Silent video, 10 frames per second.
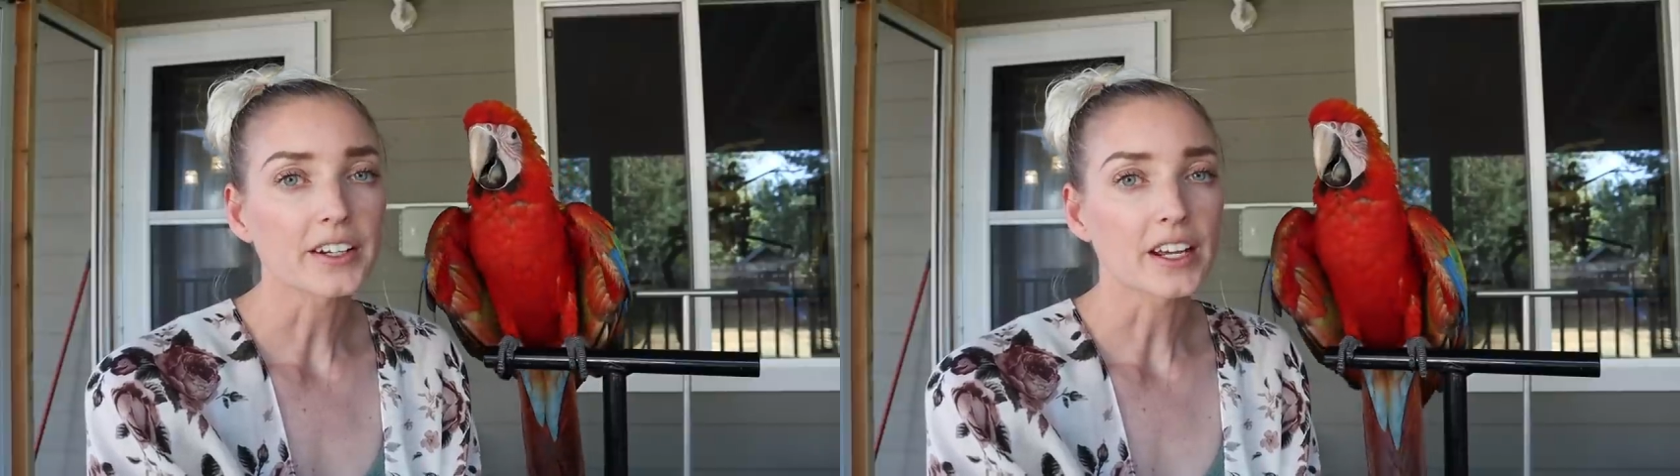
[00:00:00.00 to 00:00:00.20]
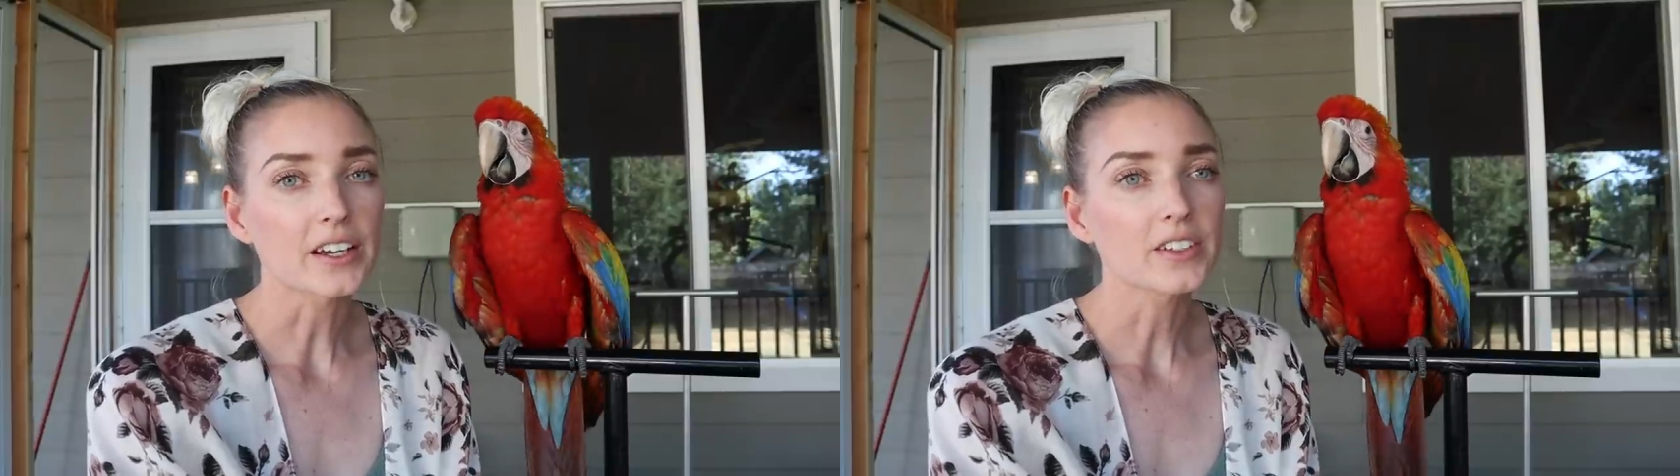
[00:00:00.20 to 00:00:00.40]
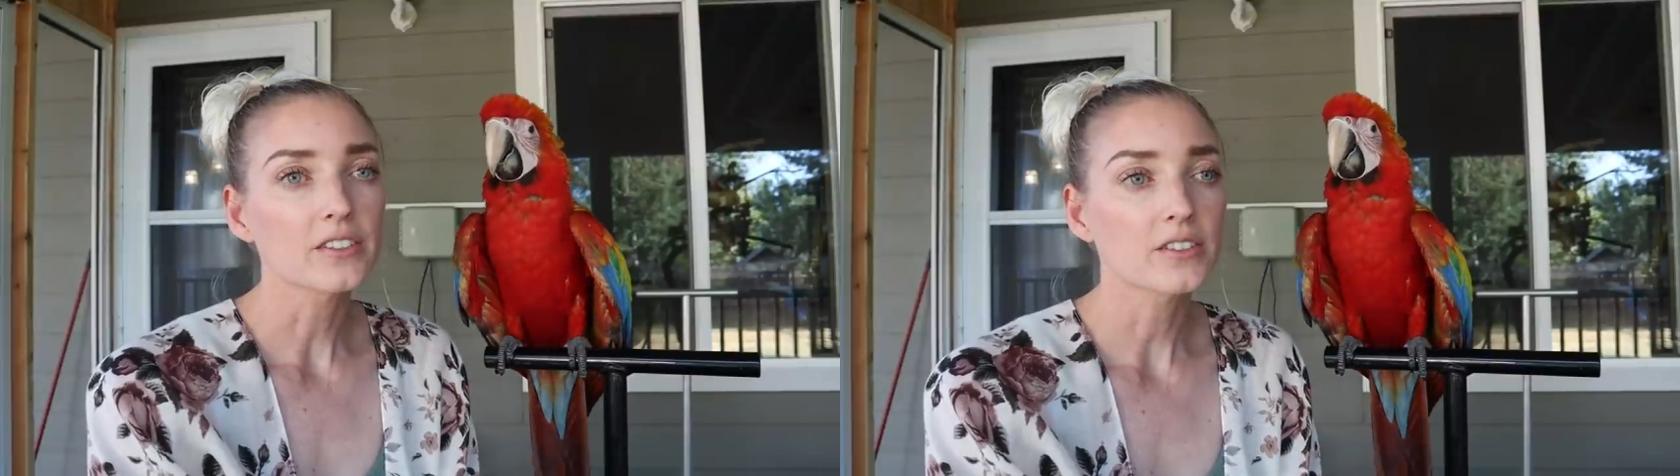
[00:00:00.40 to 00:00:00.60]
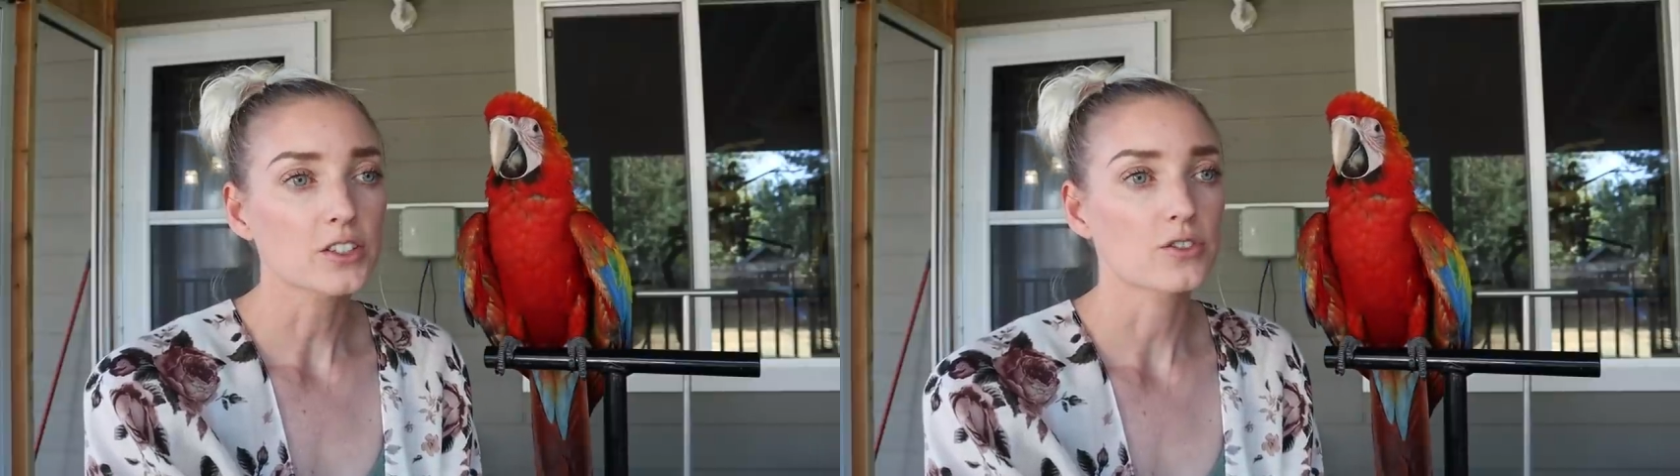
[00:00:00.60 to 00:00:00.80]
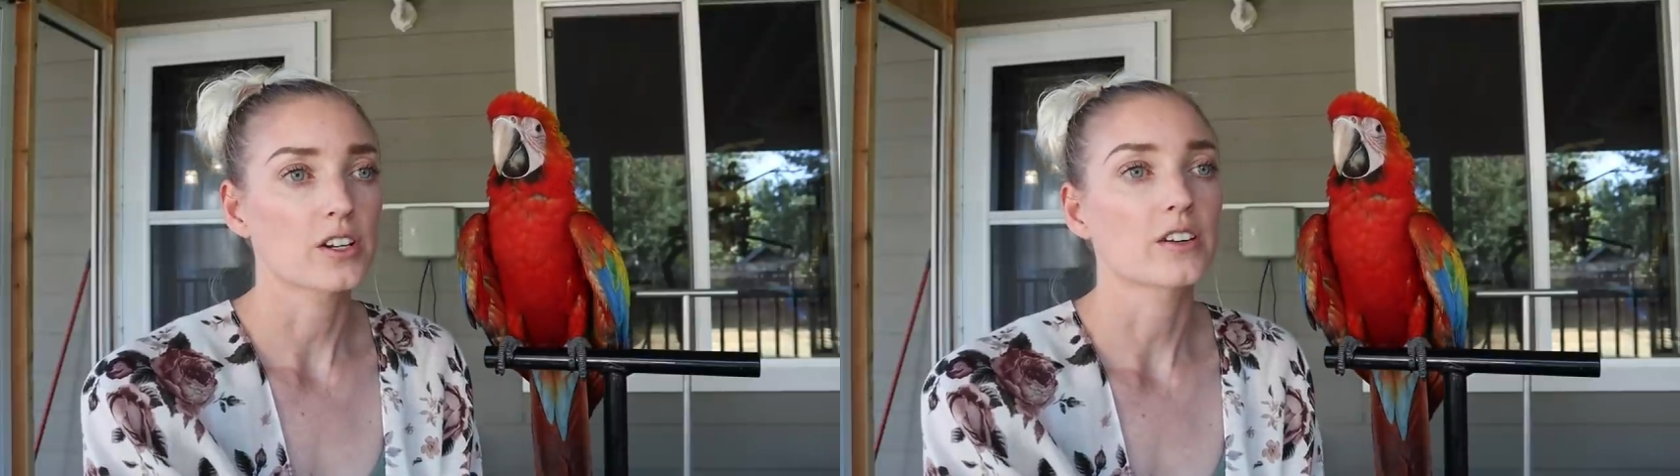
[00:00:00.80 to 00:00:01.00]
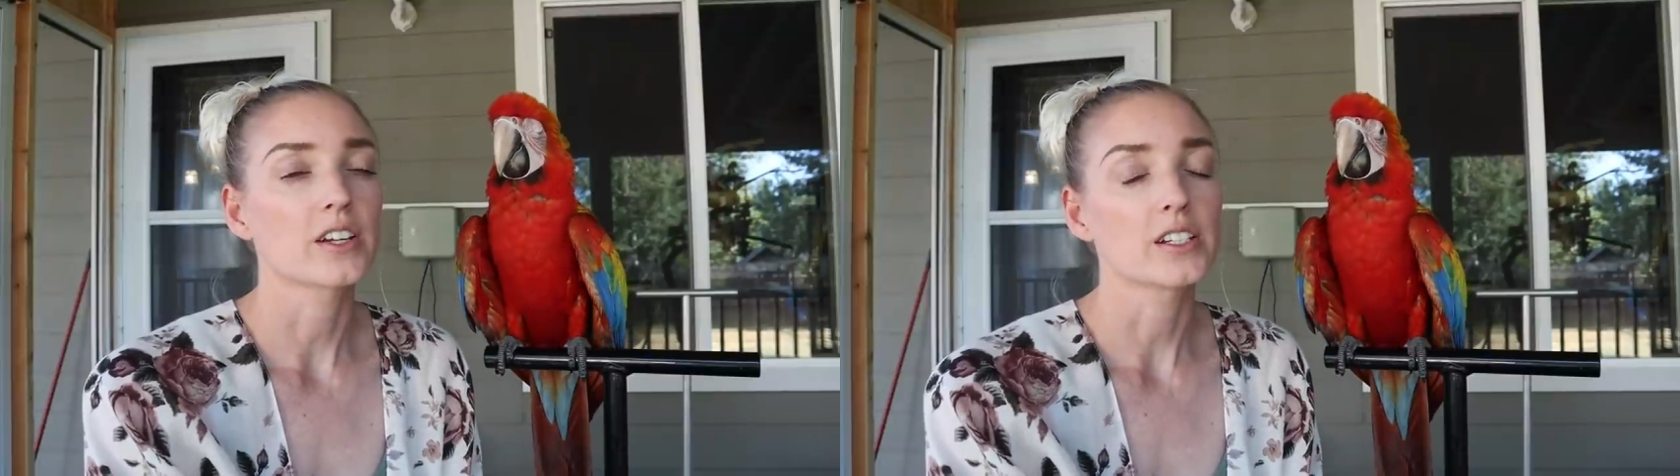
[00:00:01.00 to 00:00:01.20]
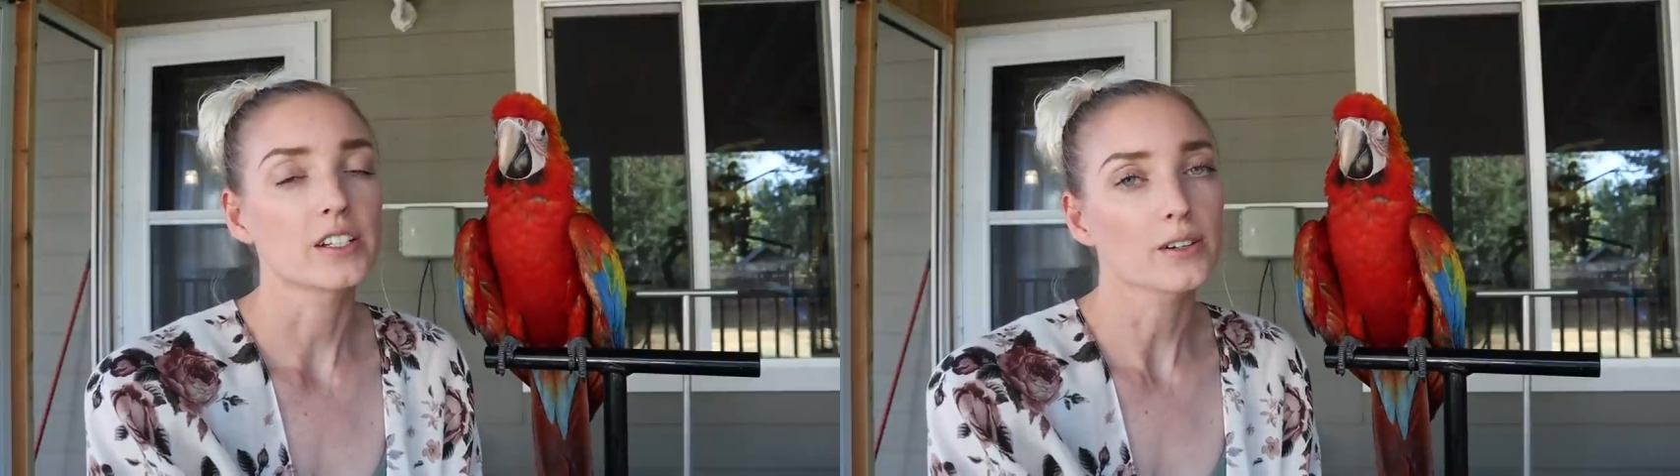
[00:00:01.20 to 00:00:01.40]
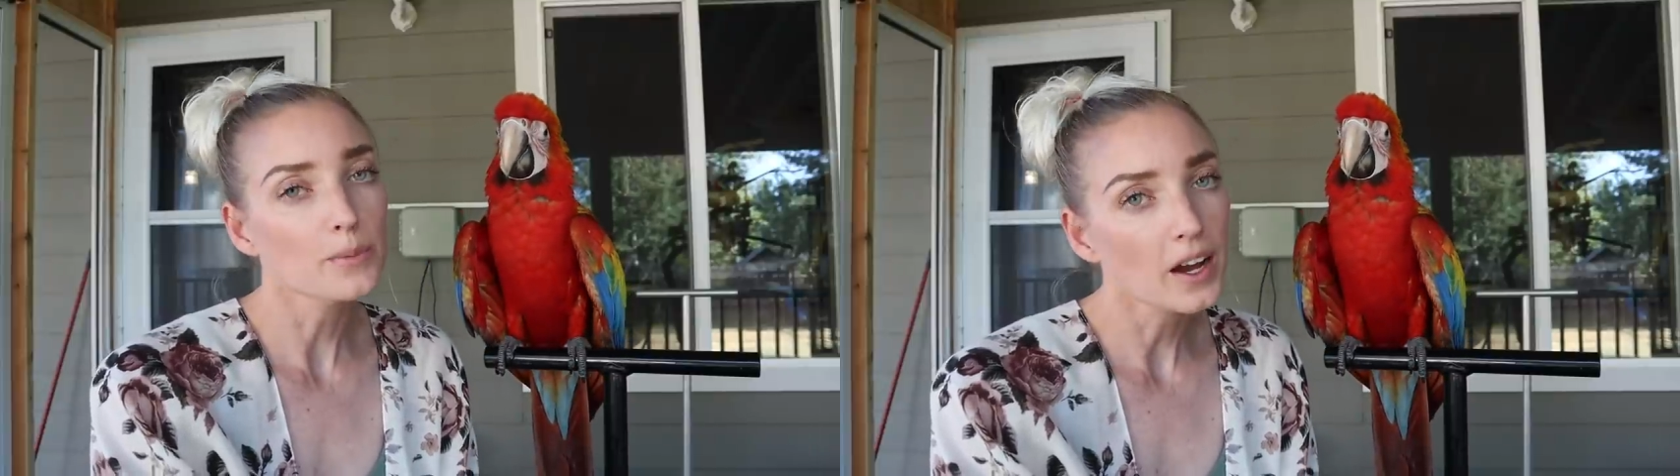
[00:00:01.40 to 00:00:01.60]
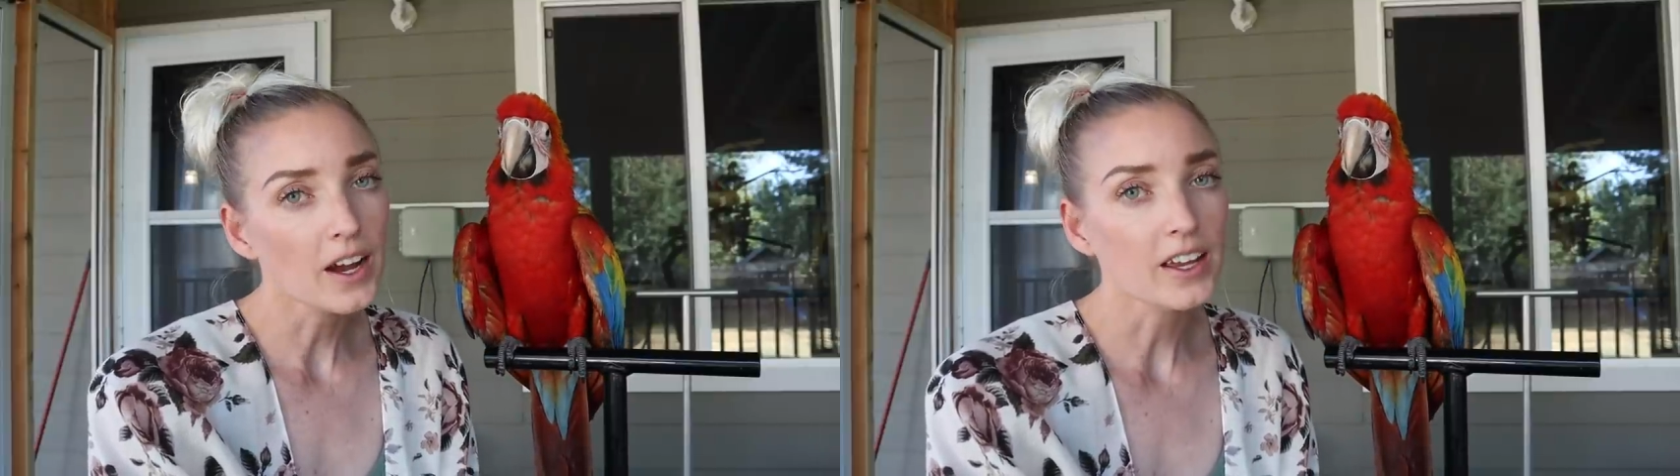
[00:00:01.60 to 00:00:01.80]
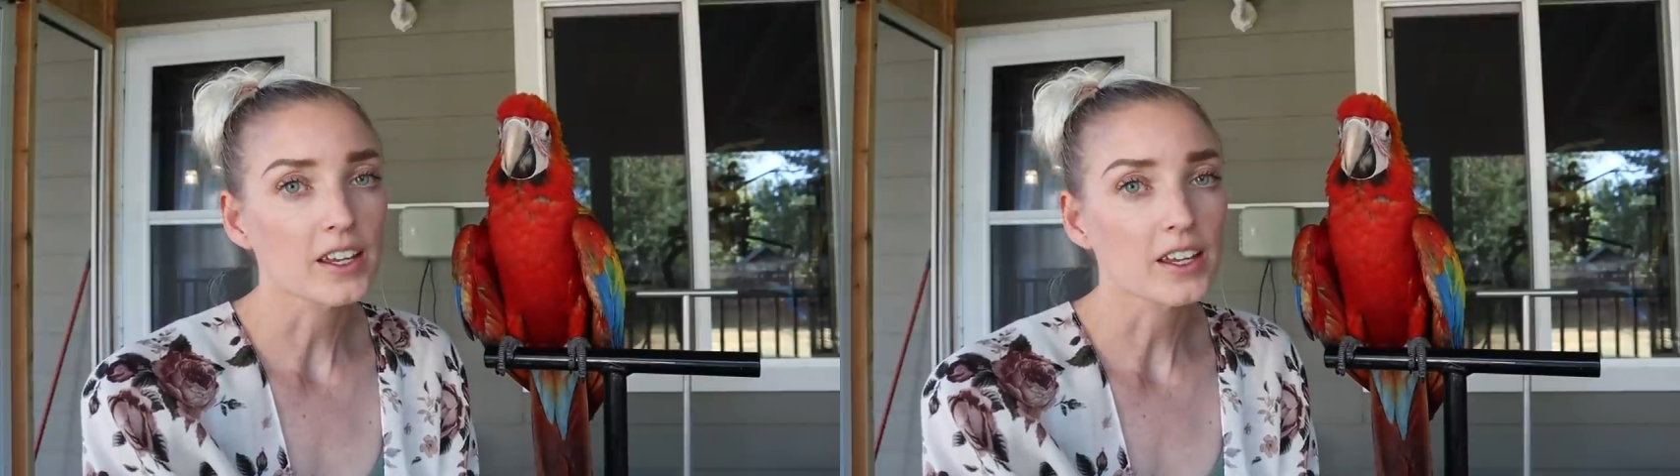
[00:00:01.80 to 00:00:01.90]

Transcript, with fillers: an avian veterinarian nearby